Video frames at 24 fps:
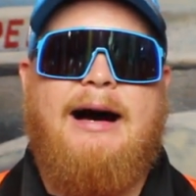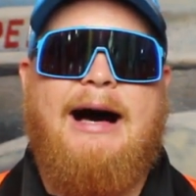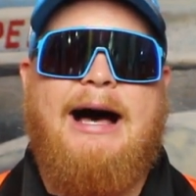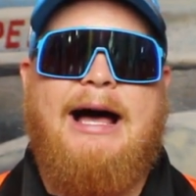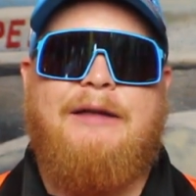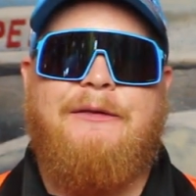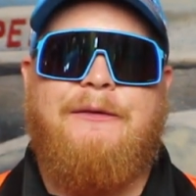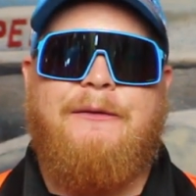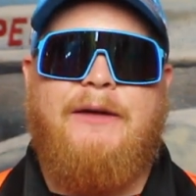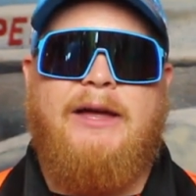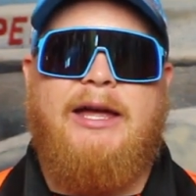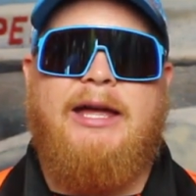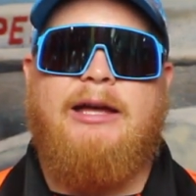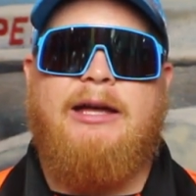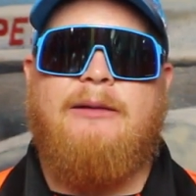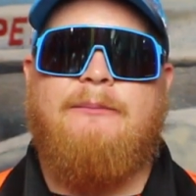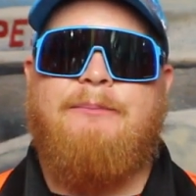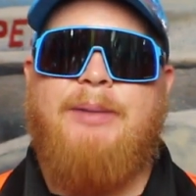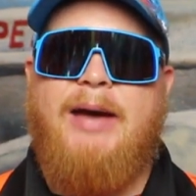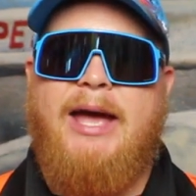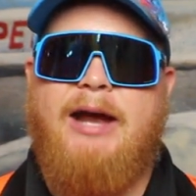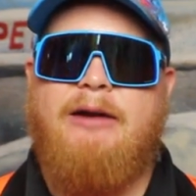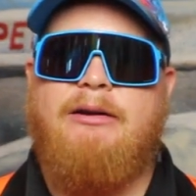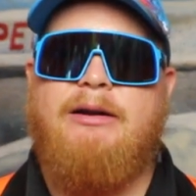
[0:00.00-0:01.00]
I
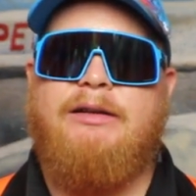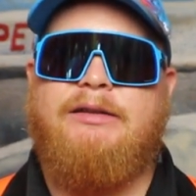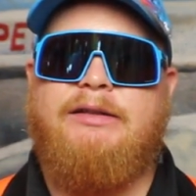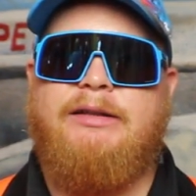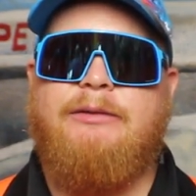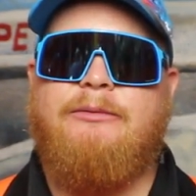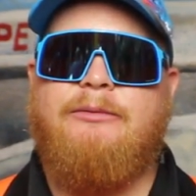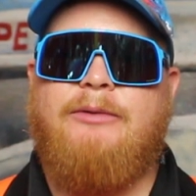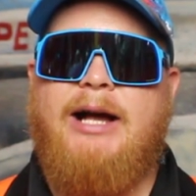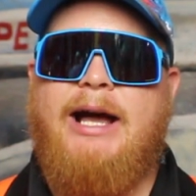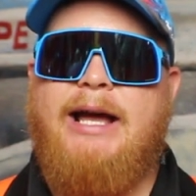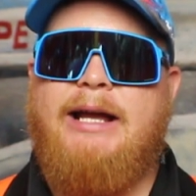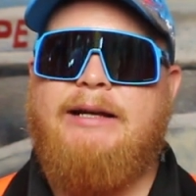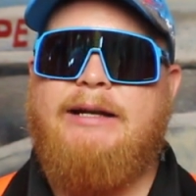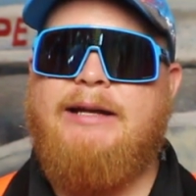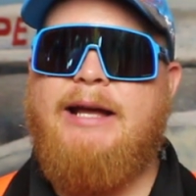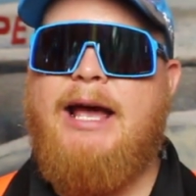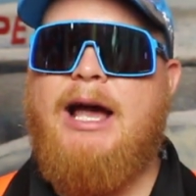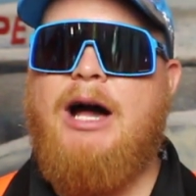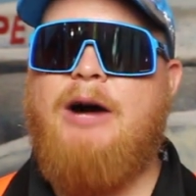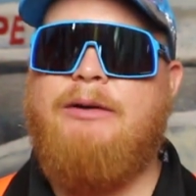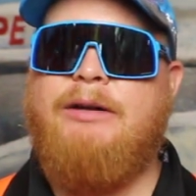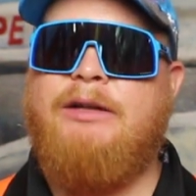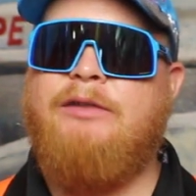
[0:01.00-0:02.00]
think parity right
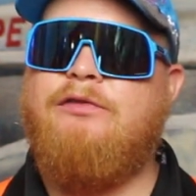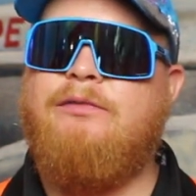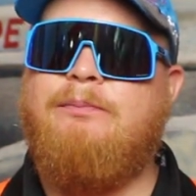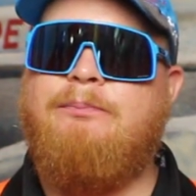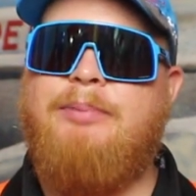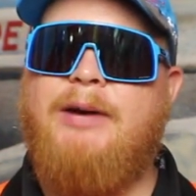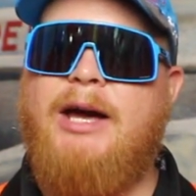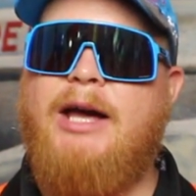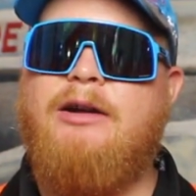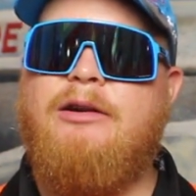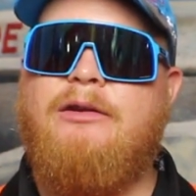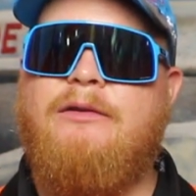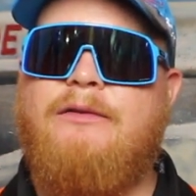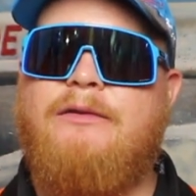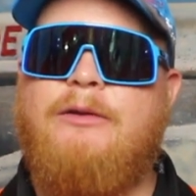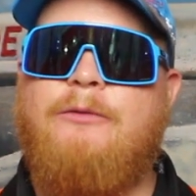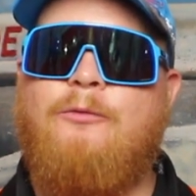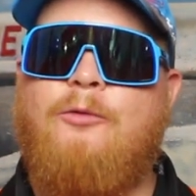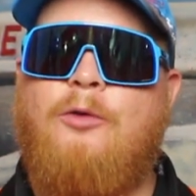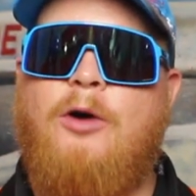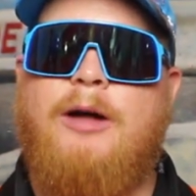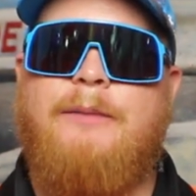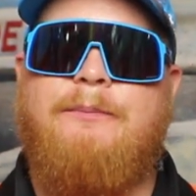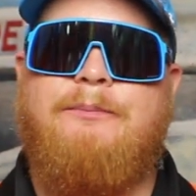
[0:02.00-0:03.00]
now is better
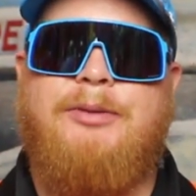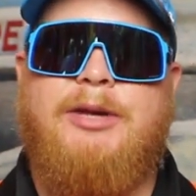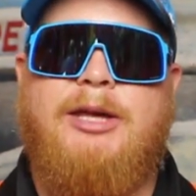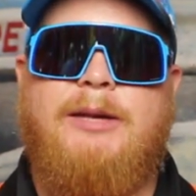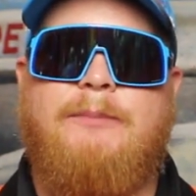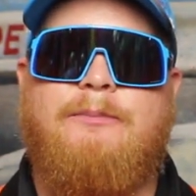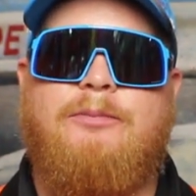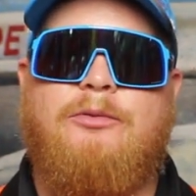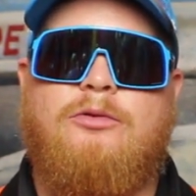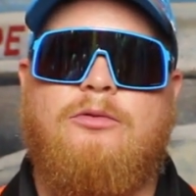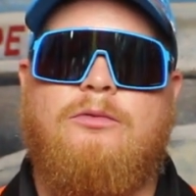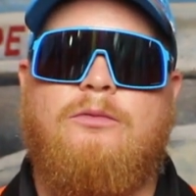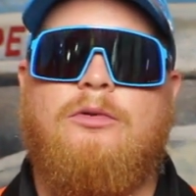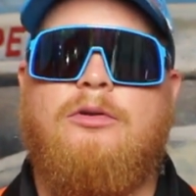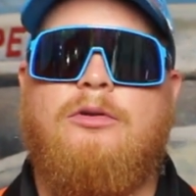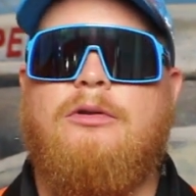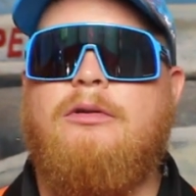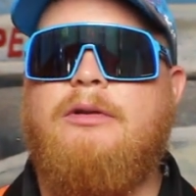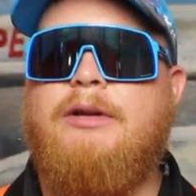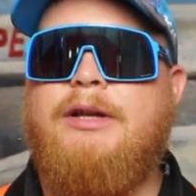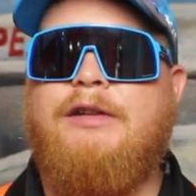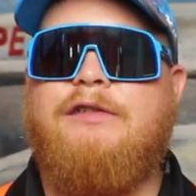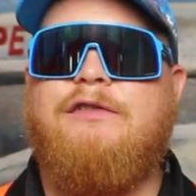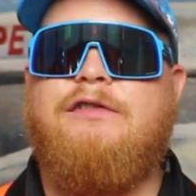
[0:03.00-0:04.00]
than what people
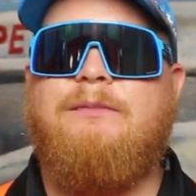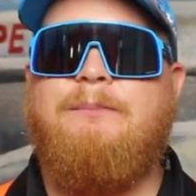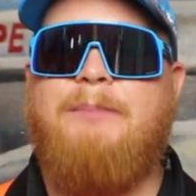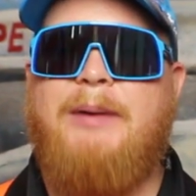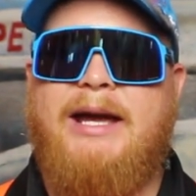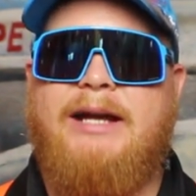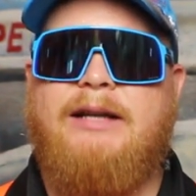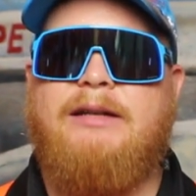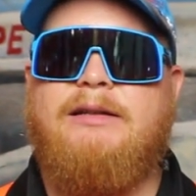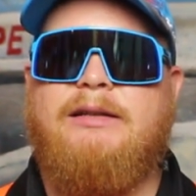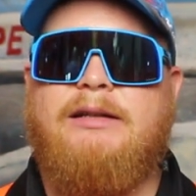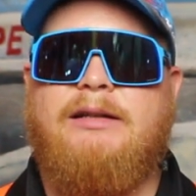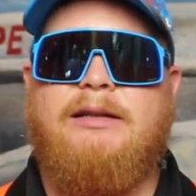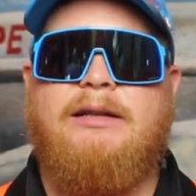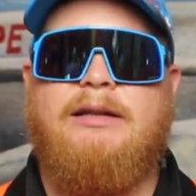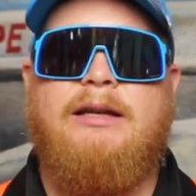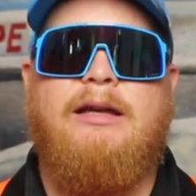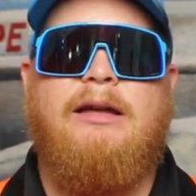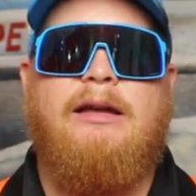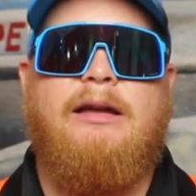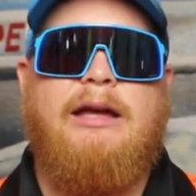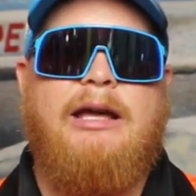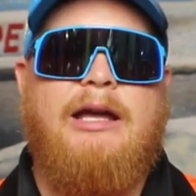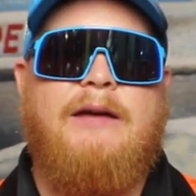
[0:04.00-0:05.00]
were expecting.
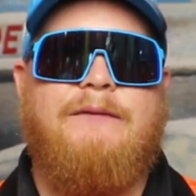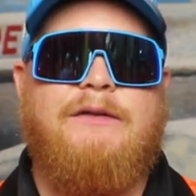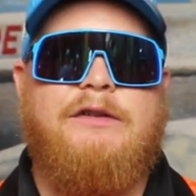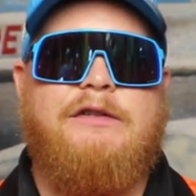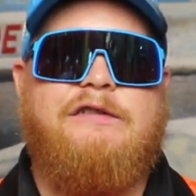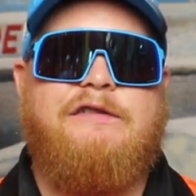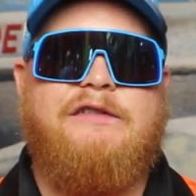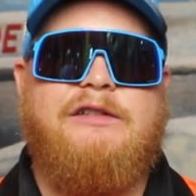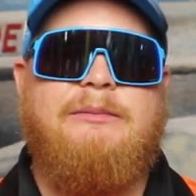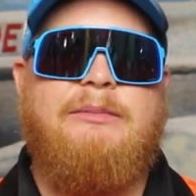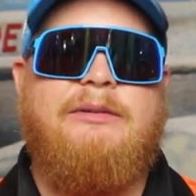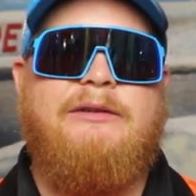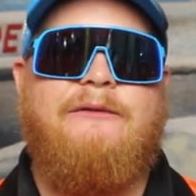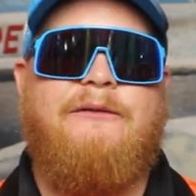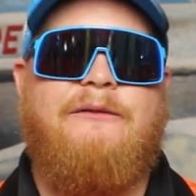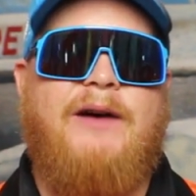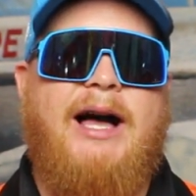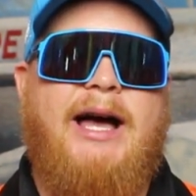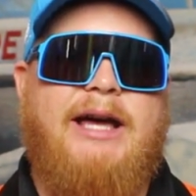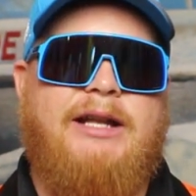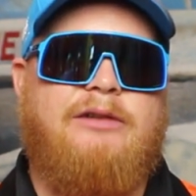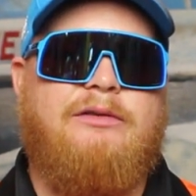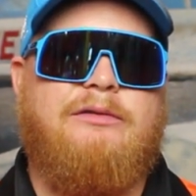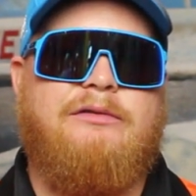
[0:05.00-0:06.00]
In the
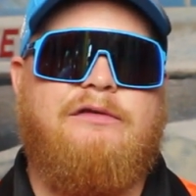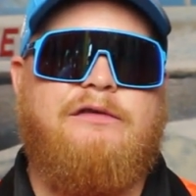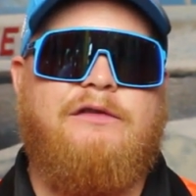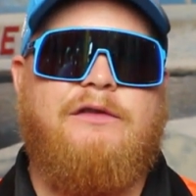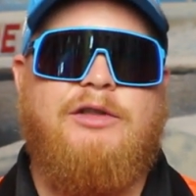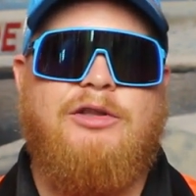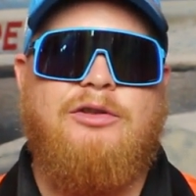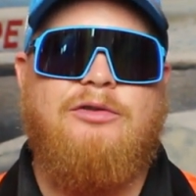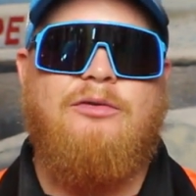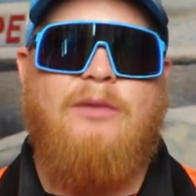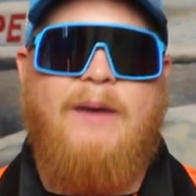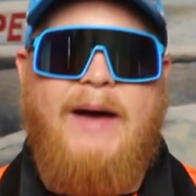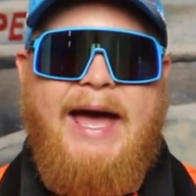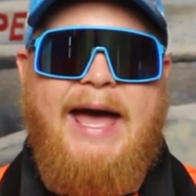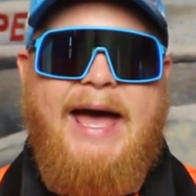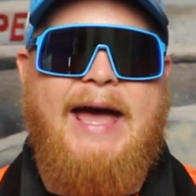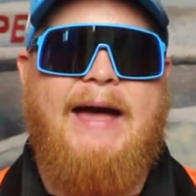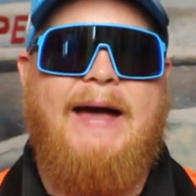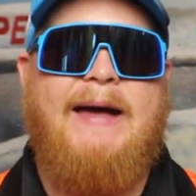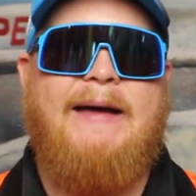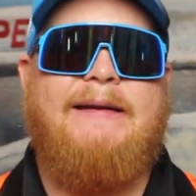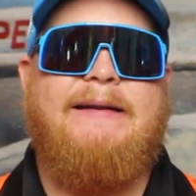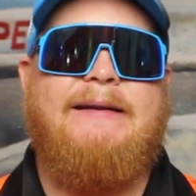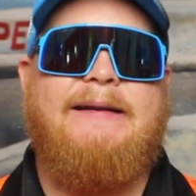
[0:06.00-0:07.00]
semifinals, you
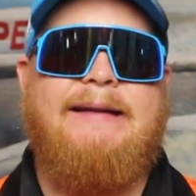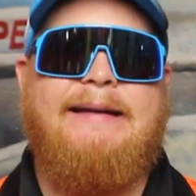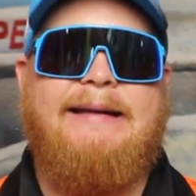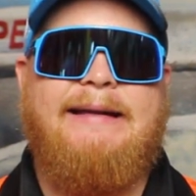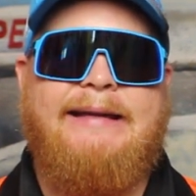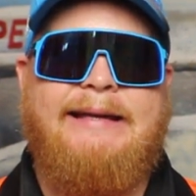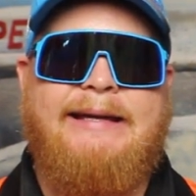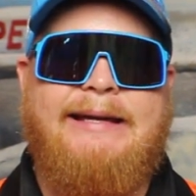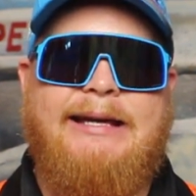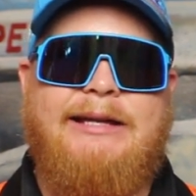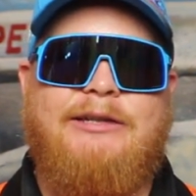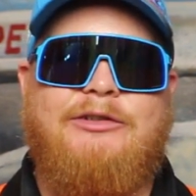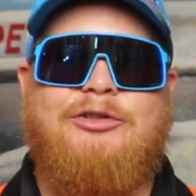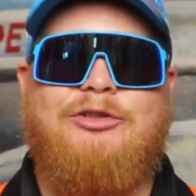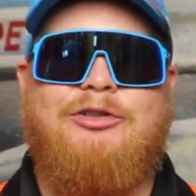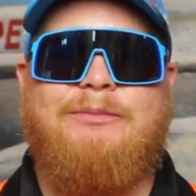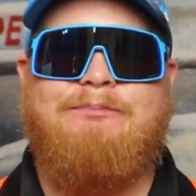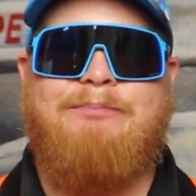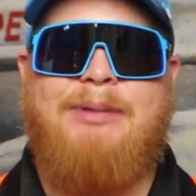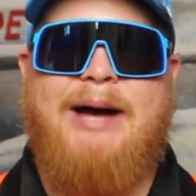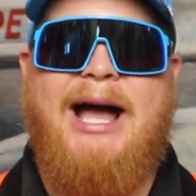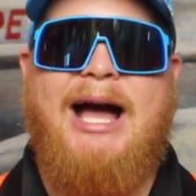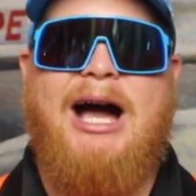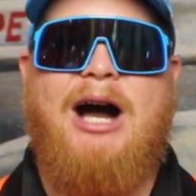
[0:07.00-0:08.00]
had
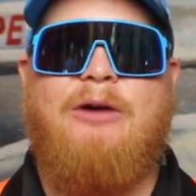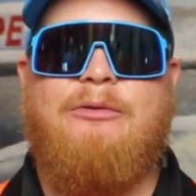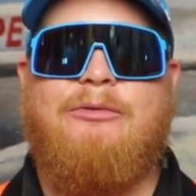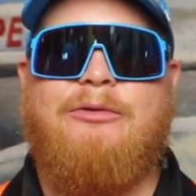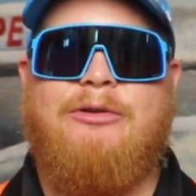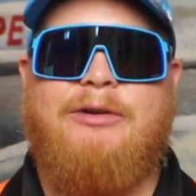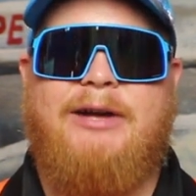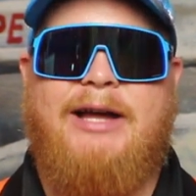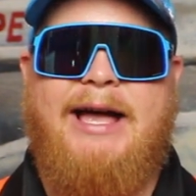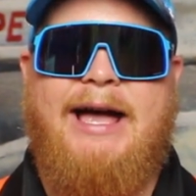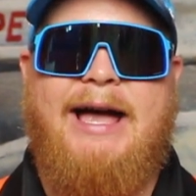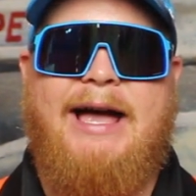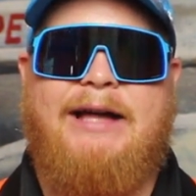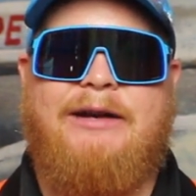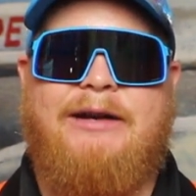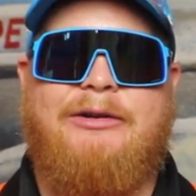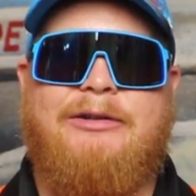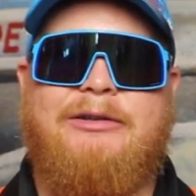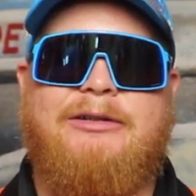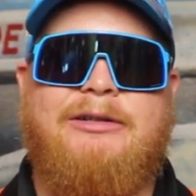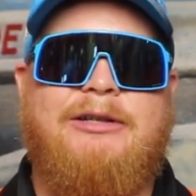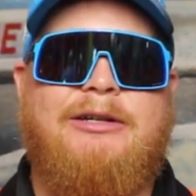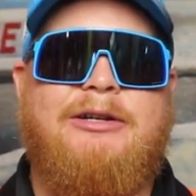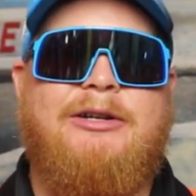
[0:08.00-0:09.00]
each power
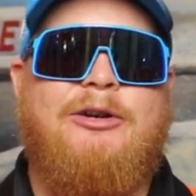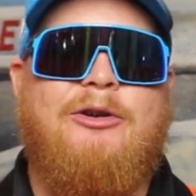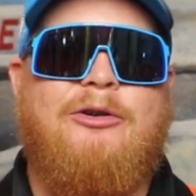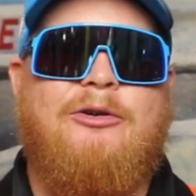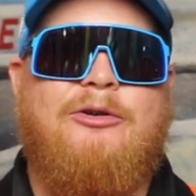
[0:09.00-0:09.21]
adder